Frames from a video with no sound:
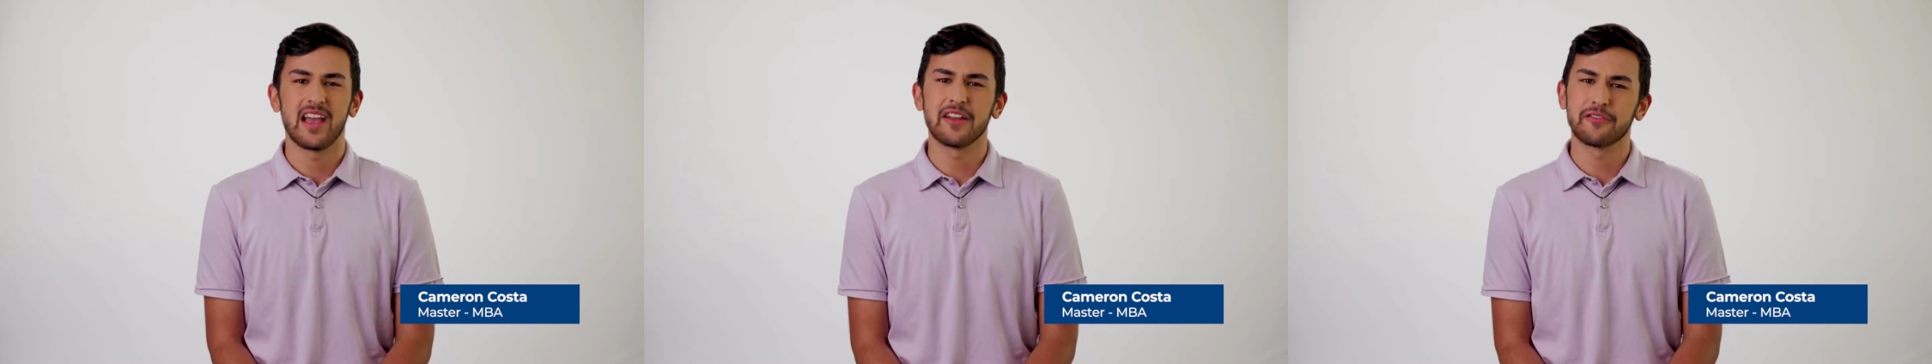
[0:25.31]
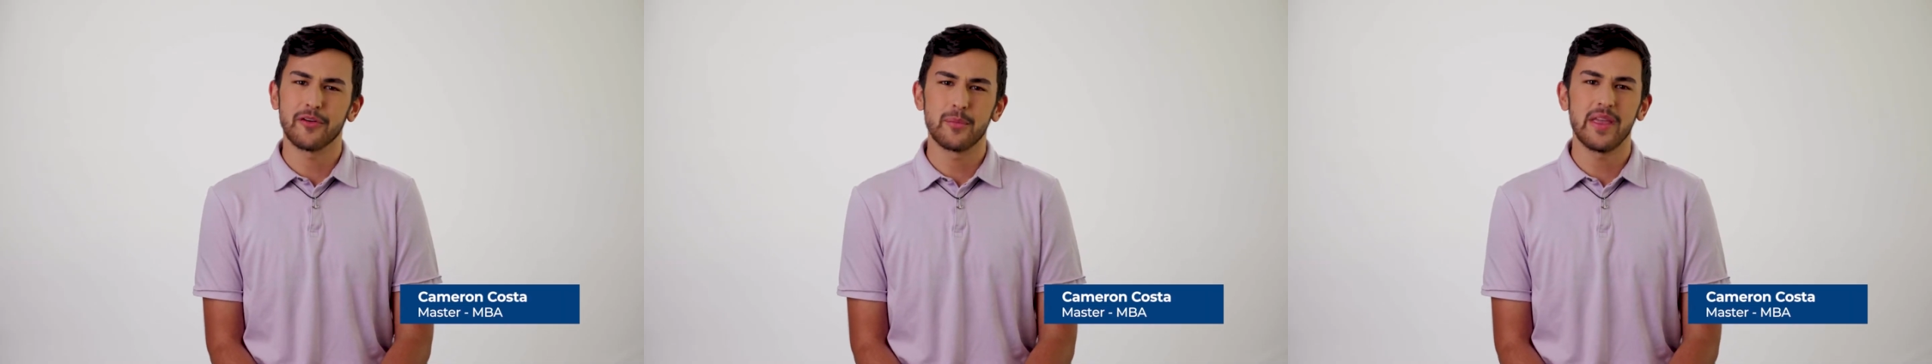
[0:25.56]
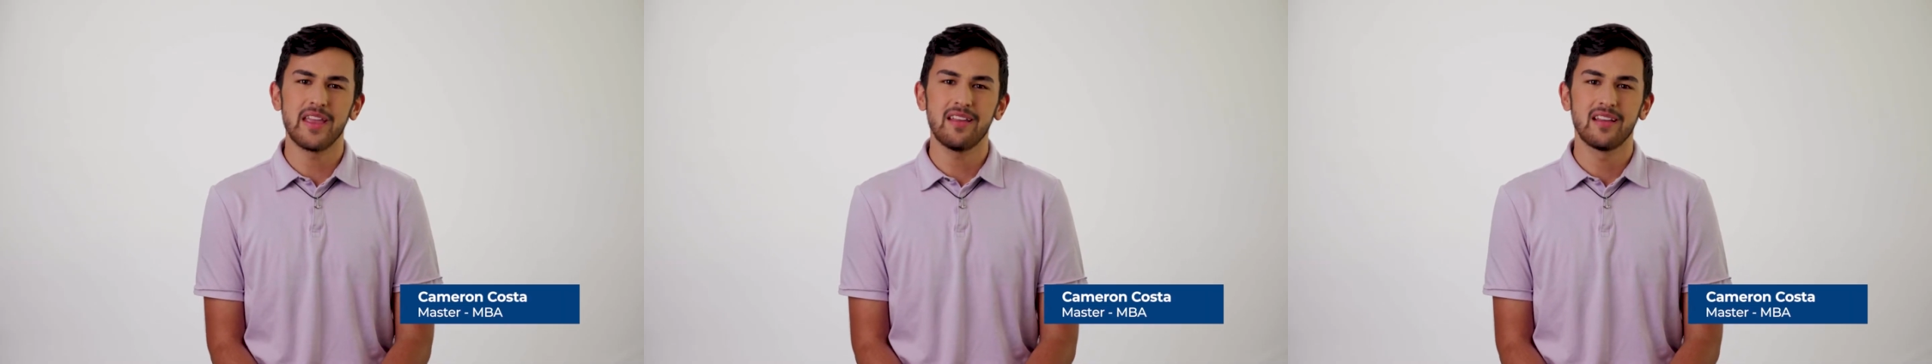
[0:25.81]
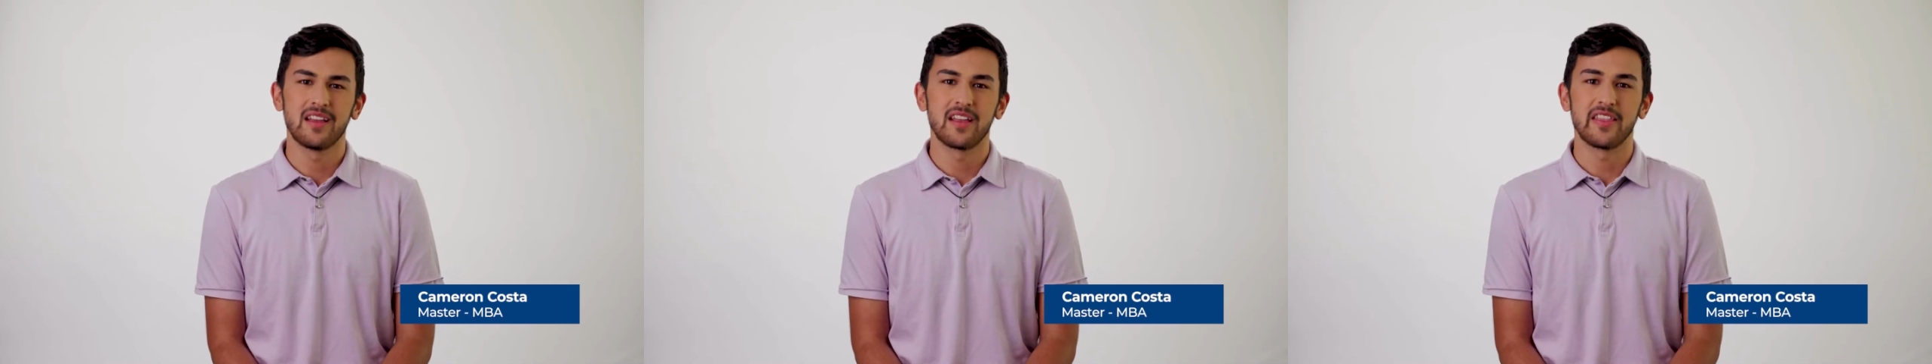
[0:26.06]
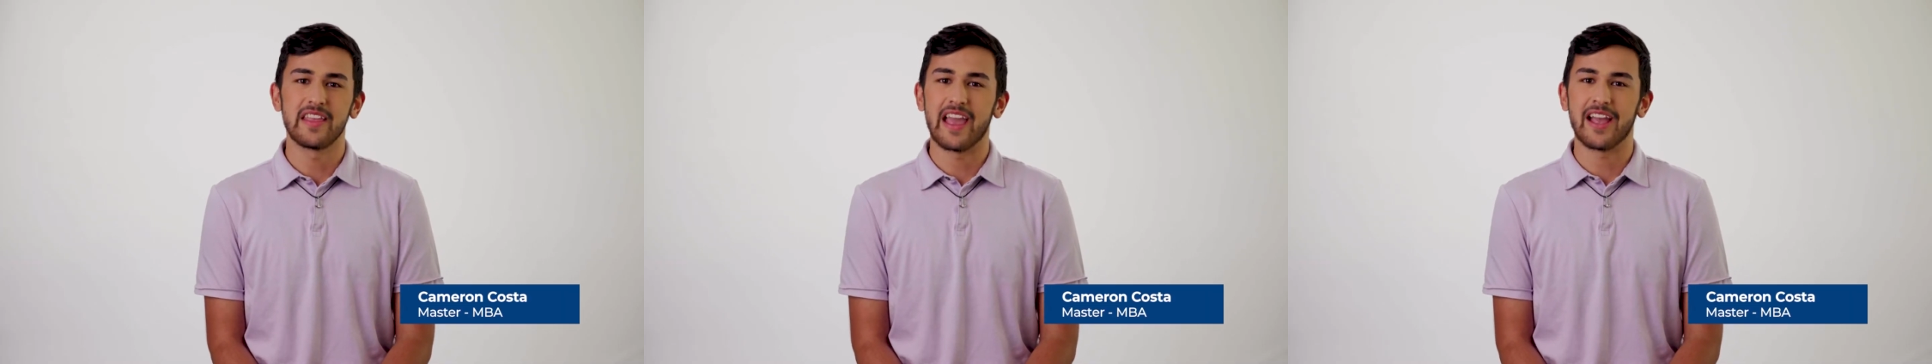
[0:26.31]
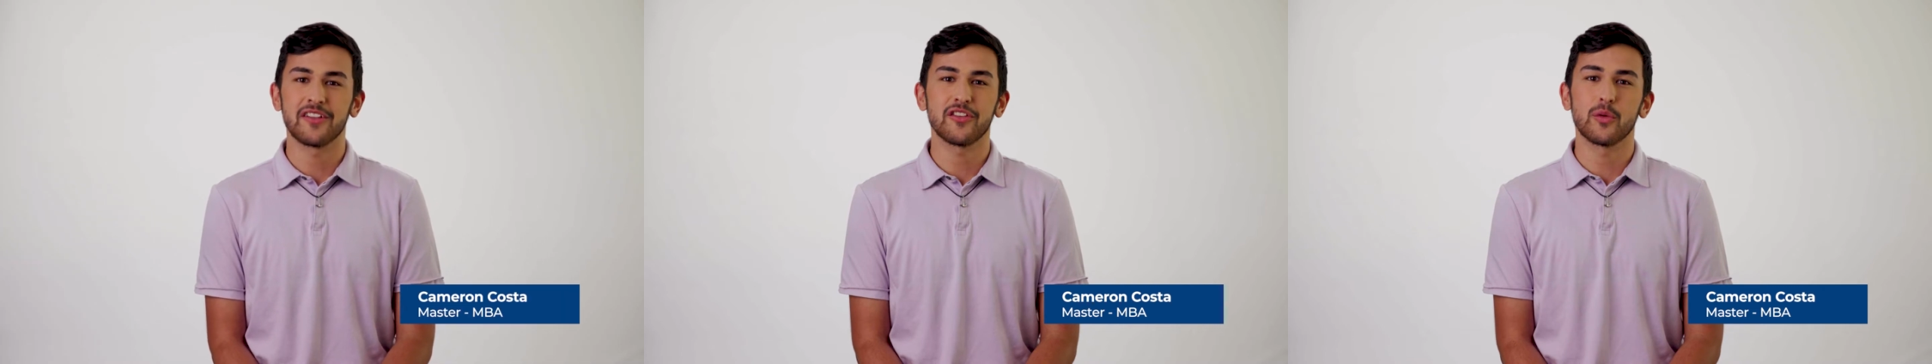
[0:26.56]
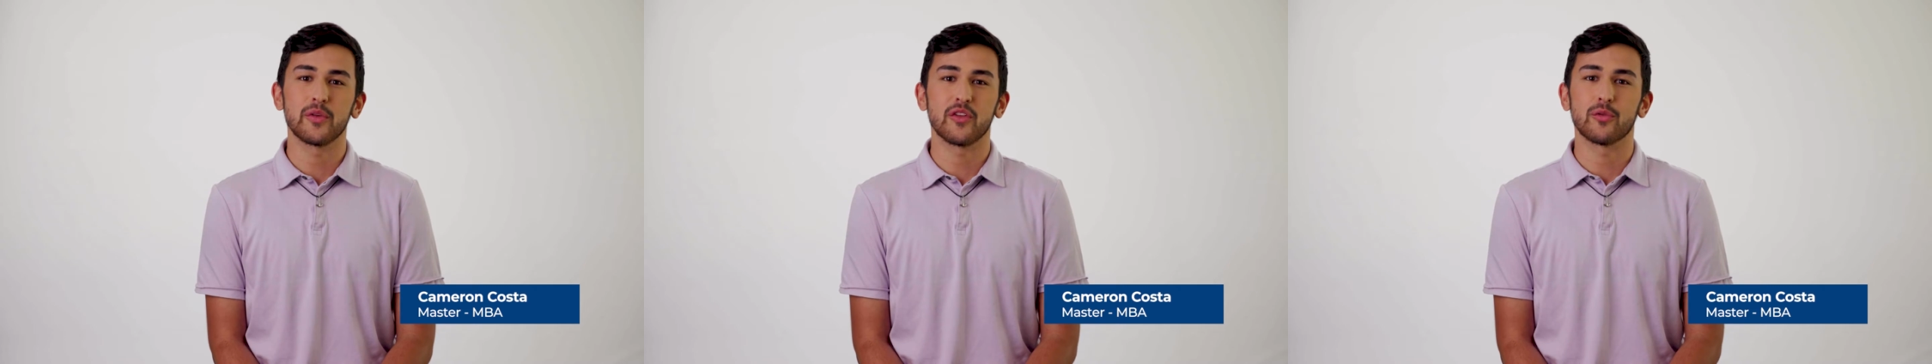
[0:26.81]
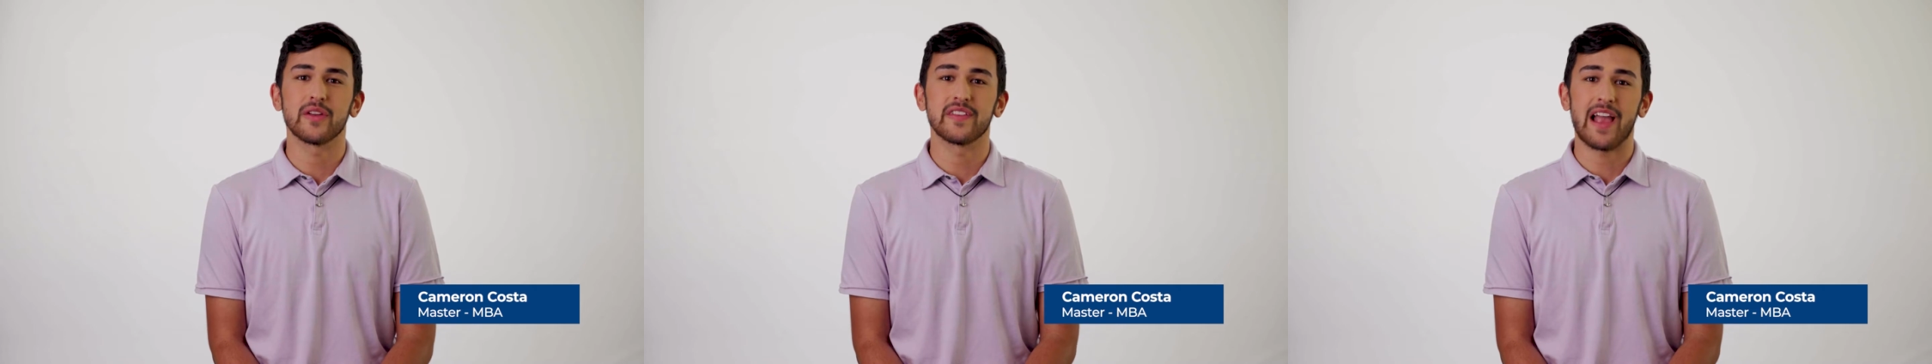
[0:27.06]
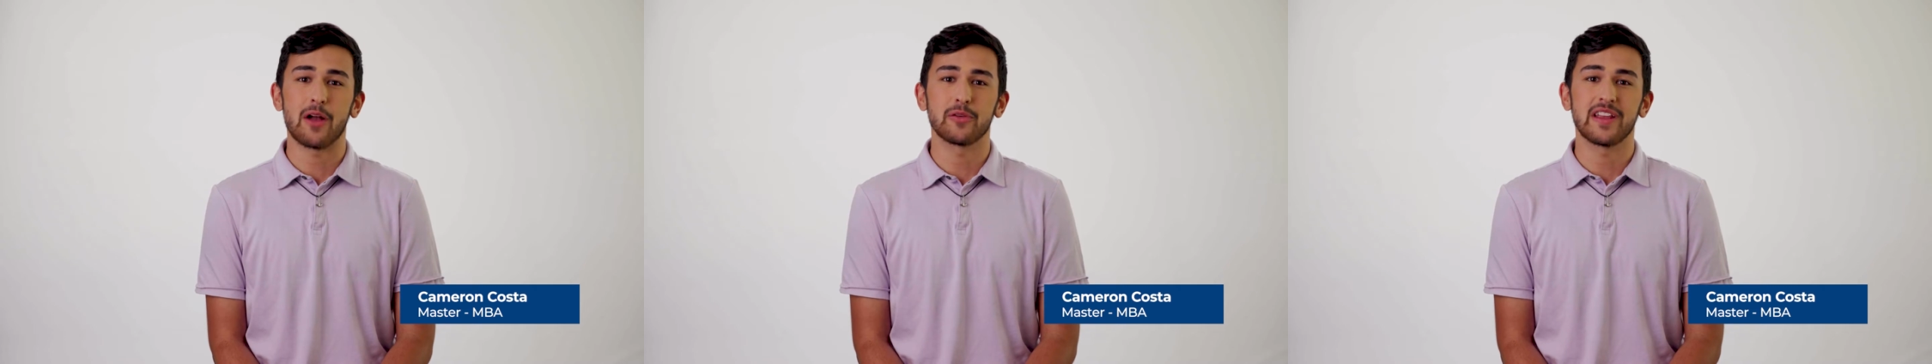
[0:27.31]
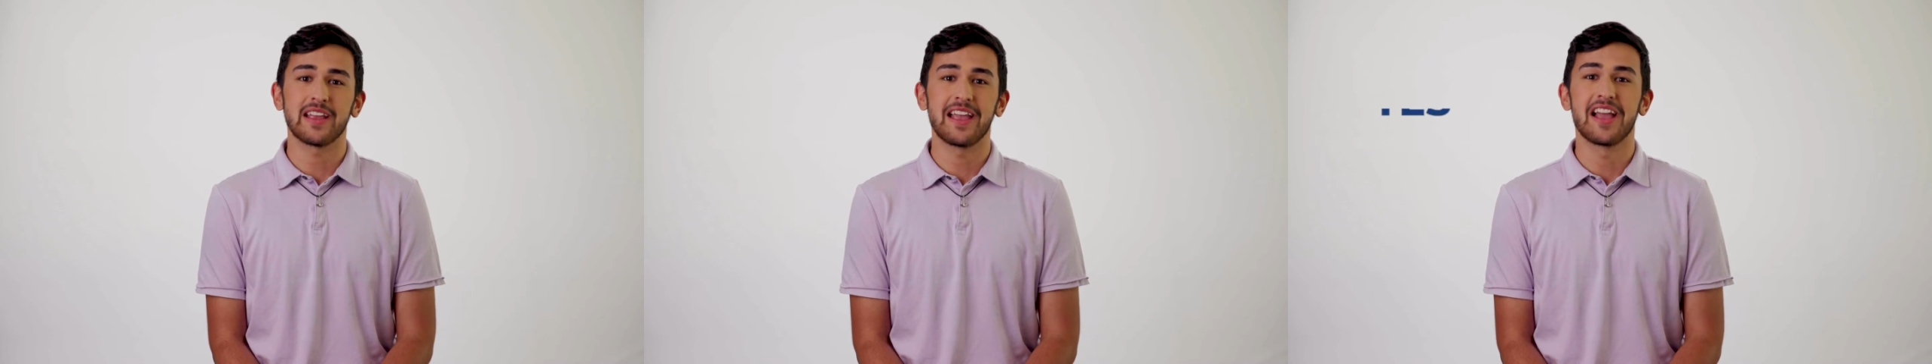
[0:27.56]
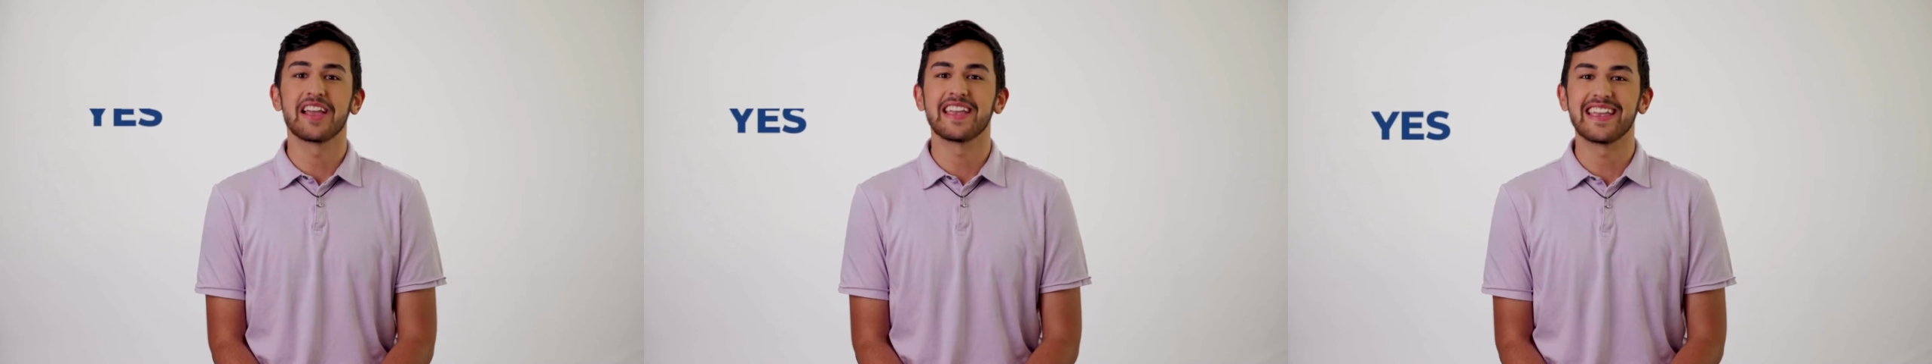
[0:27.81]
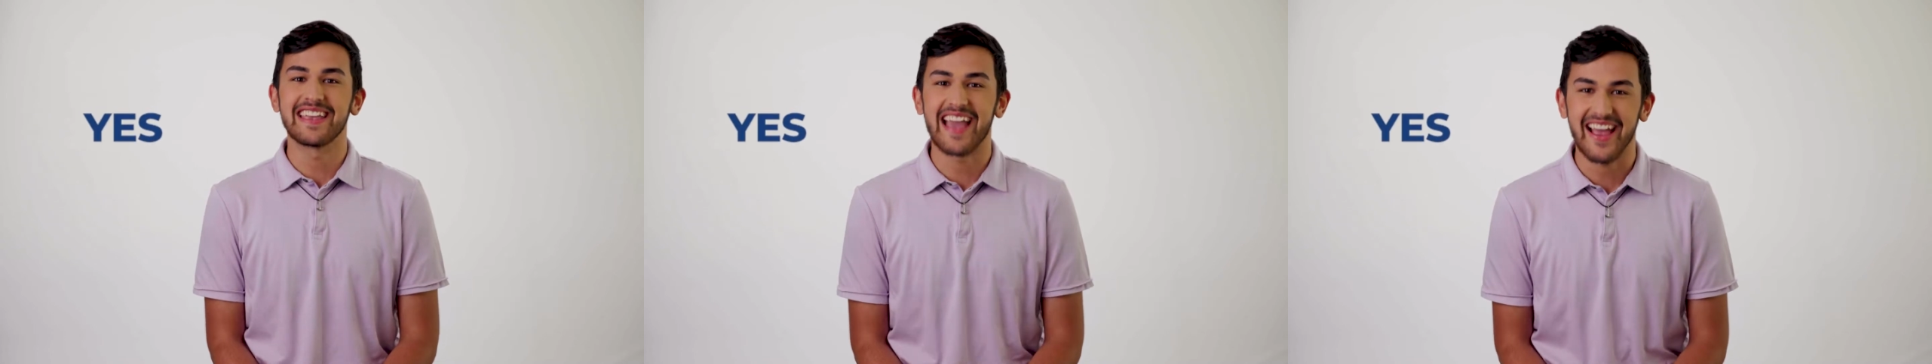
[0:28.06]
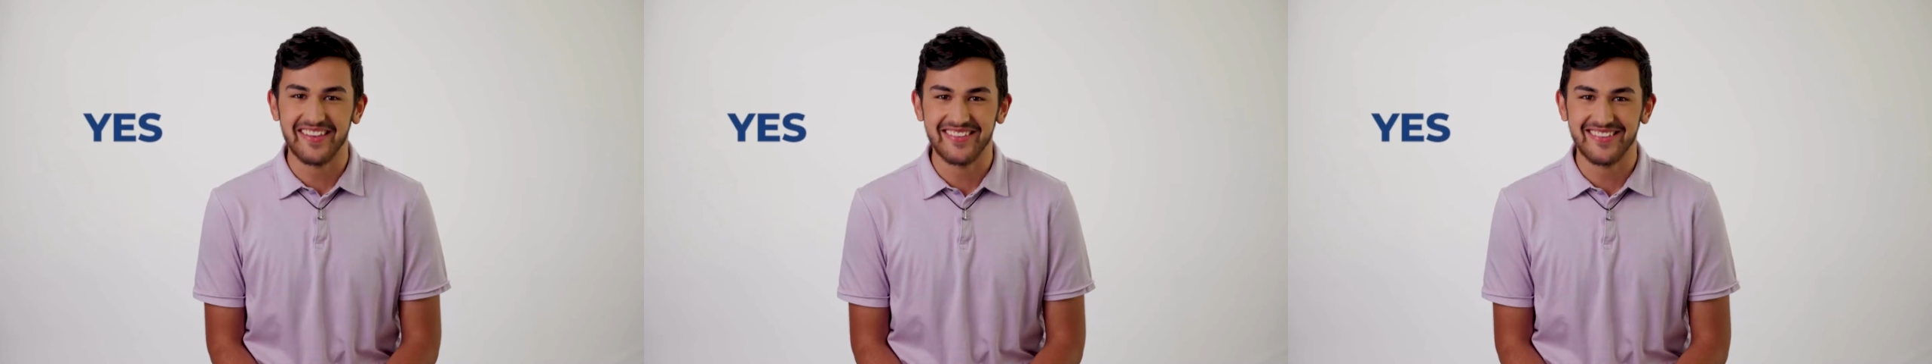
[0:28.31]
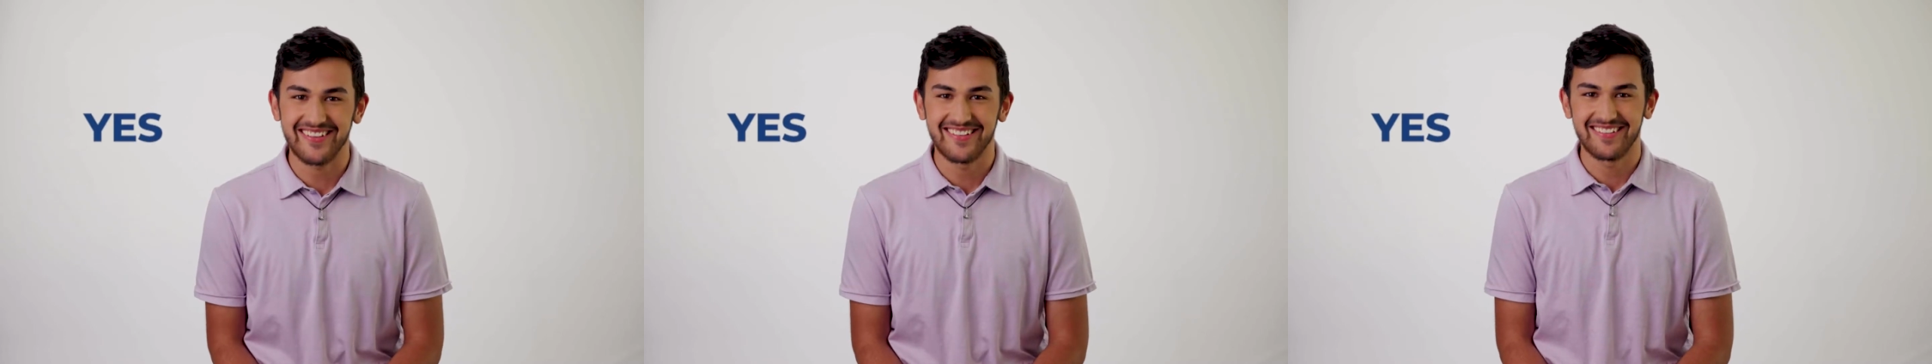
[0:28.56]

And for me, the answer was a resounding yes.